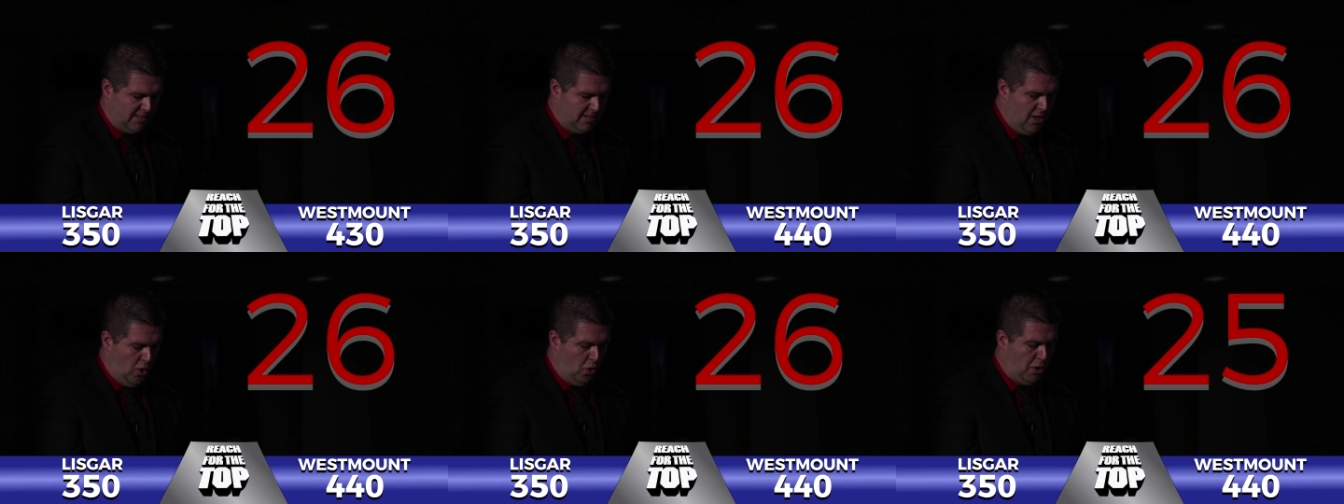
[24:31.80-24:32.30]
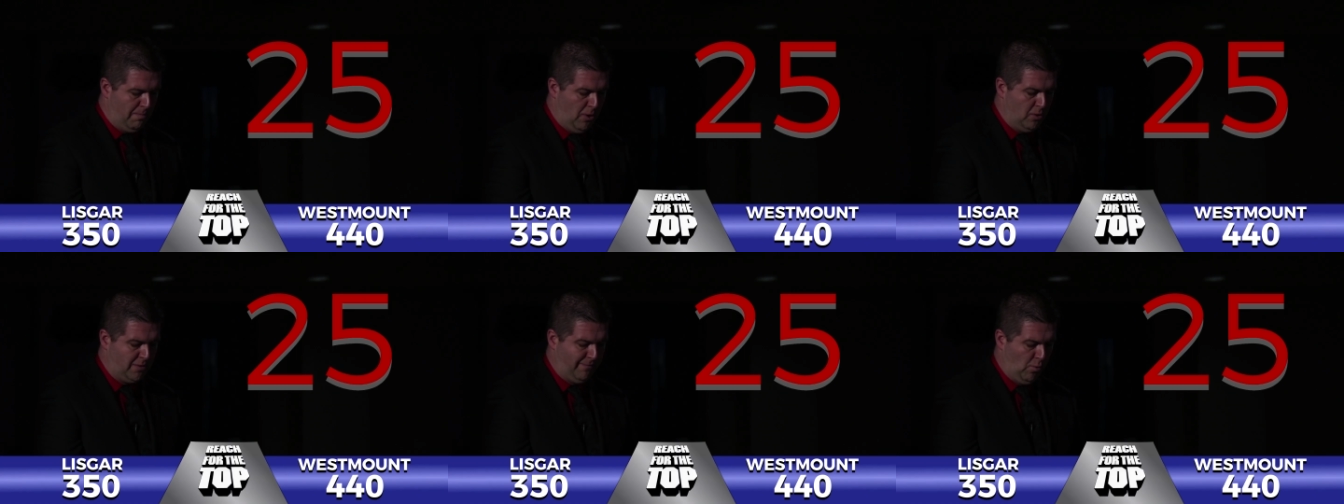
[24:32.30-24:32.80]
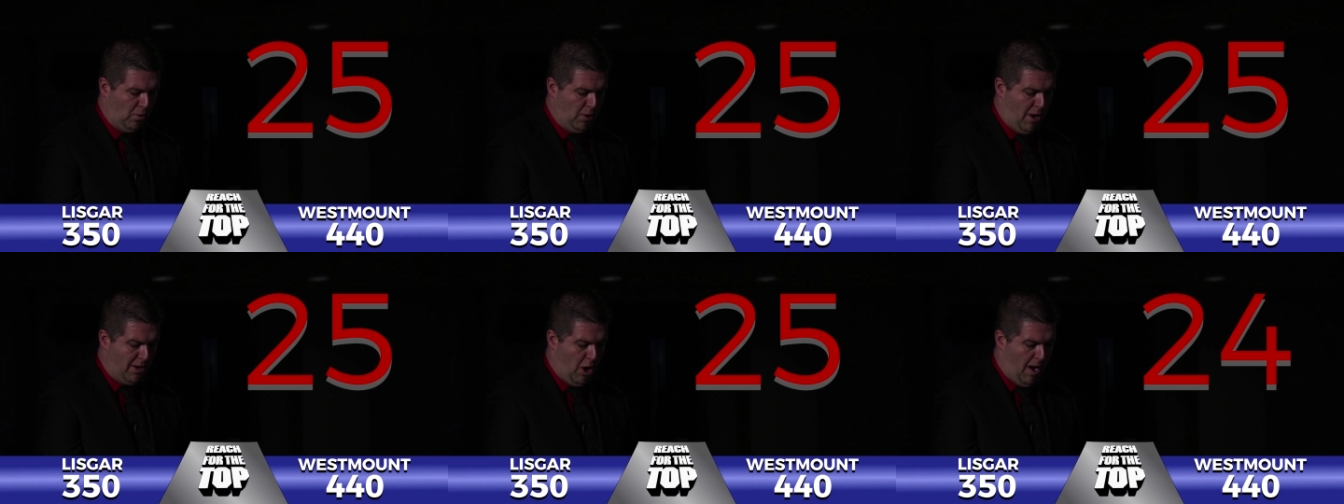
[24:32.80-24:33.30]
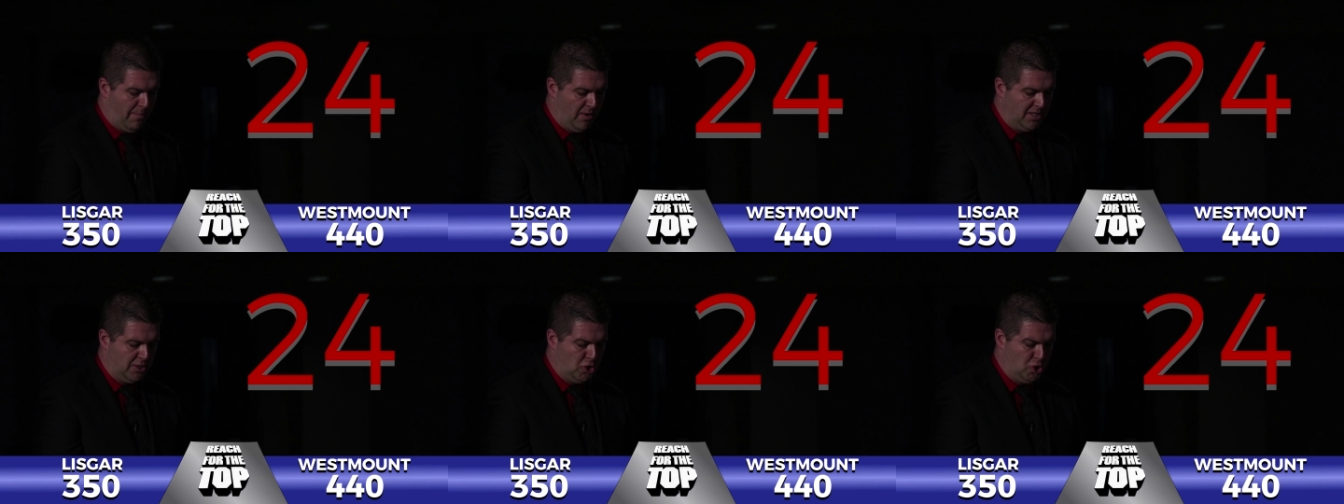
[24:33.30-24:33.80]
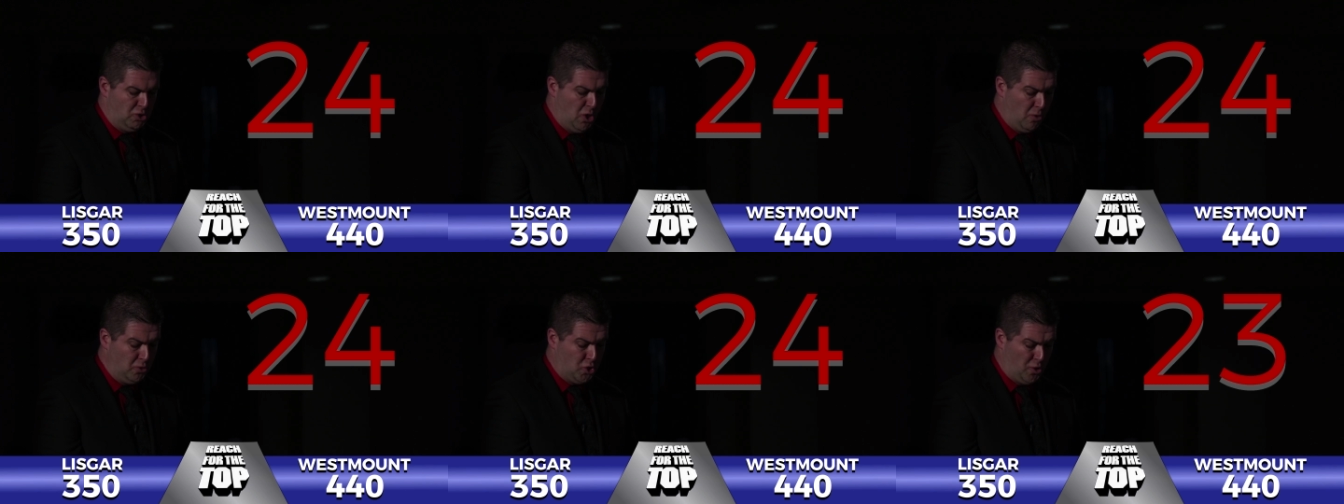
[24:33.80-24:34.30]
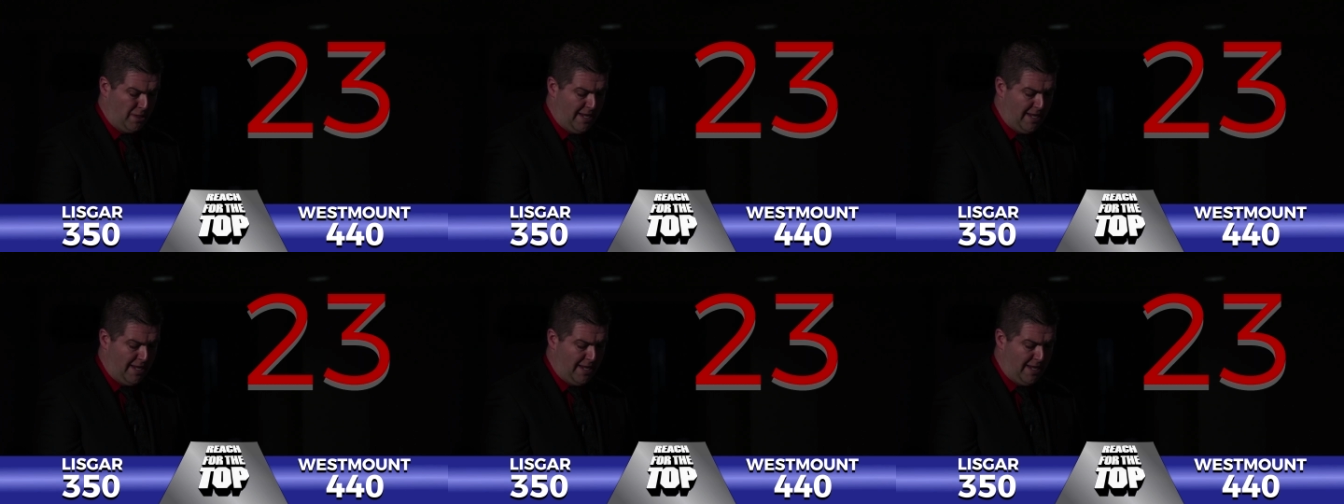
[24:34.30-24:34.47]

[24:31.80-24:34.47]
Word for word: Yes. Who composed four long operas known